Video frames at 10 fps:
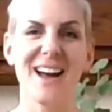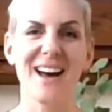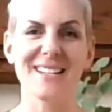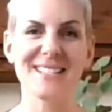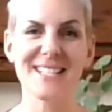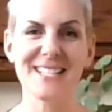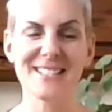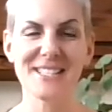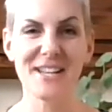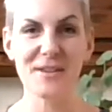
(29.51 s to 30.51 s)
I
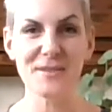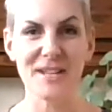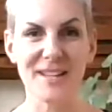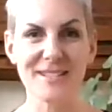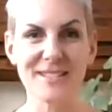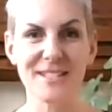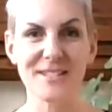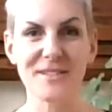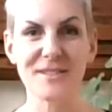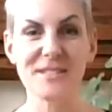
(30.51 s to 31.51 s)
teach yoga to